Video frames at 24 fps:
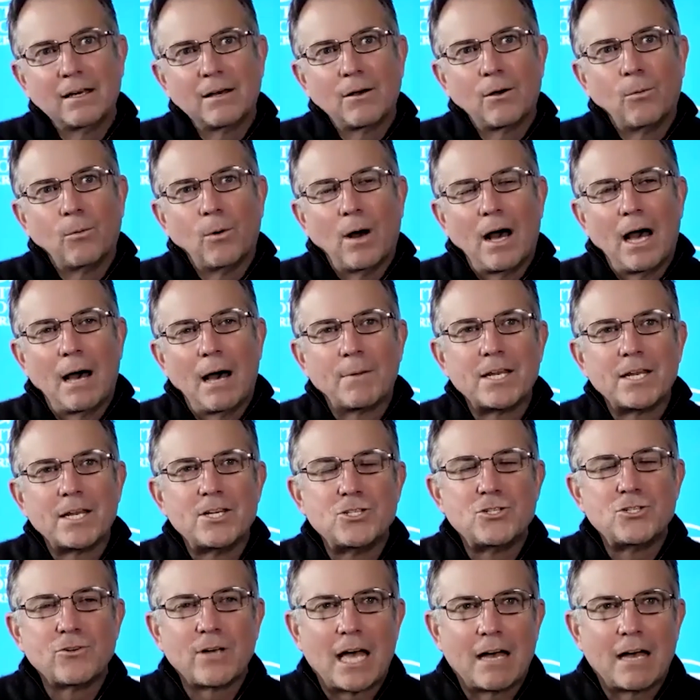how many
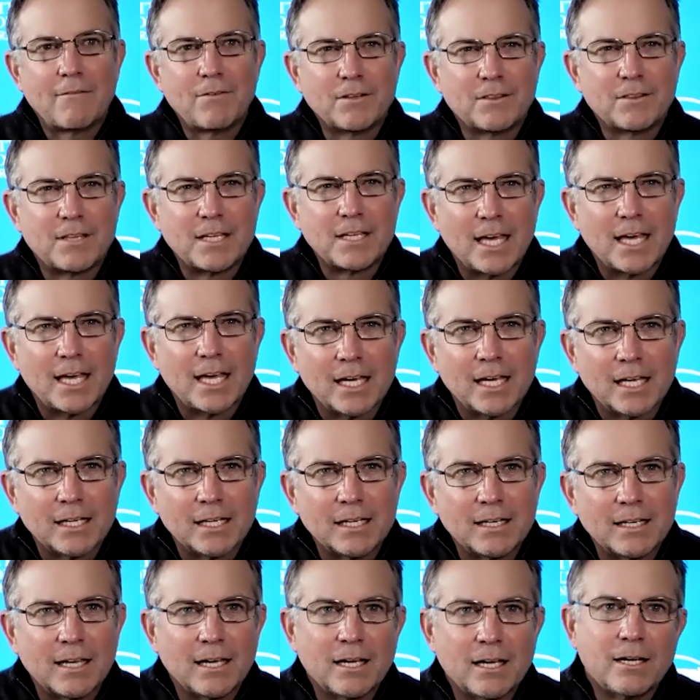did you have at the
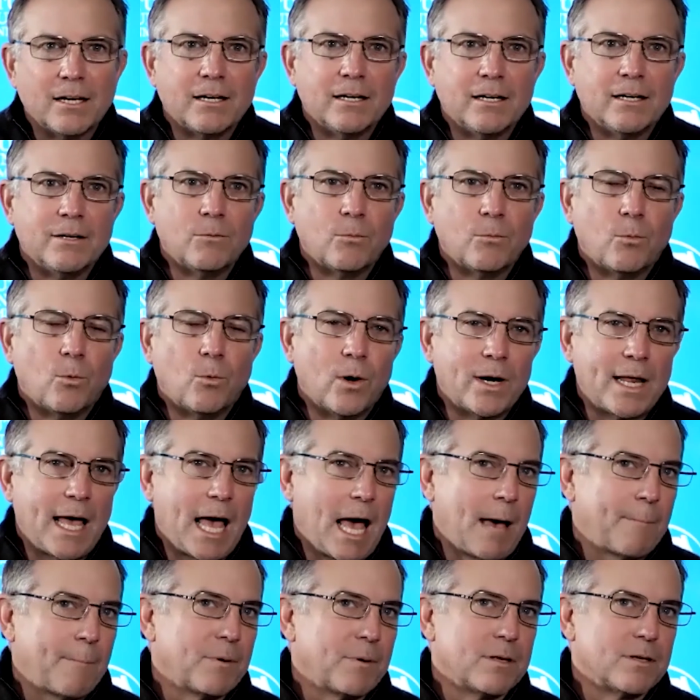end and what
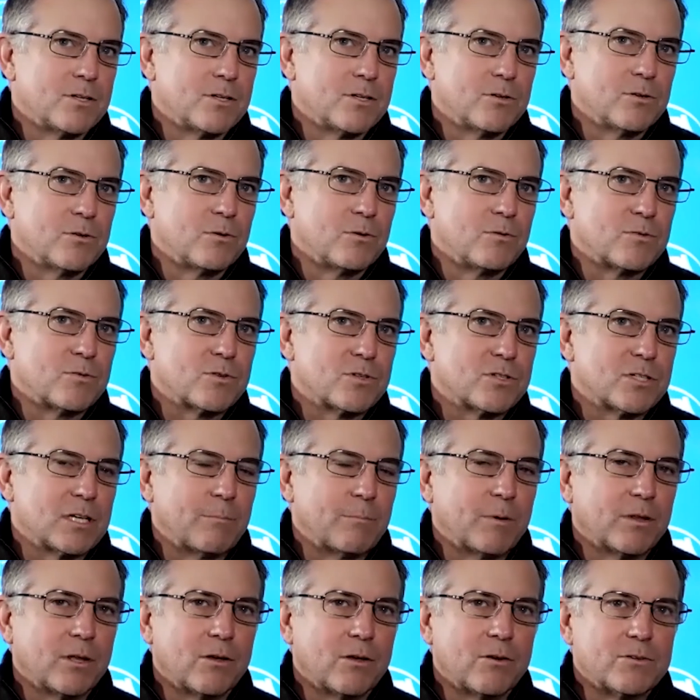happened to some
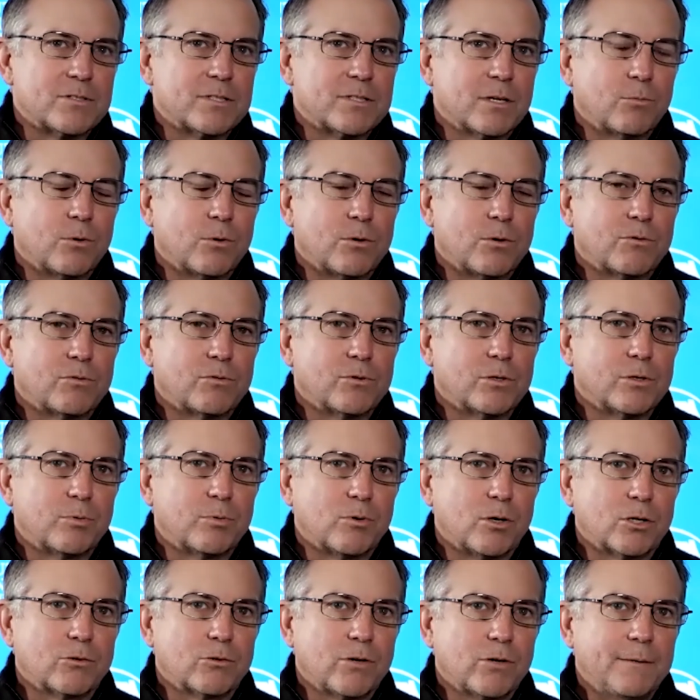of those that went through the
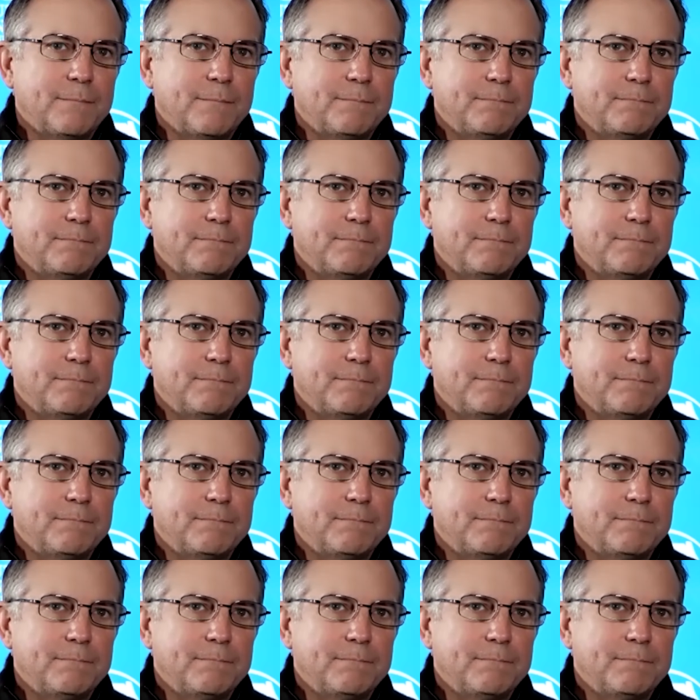program?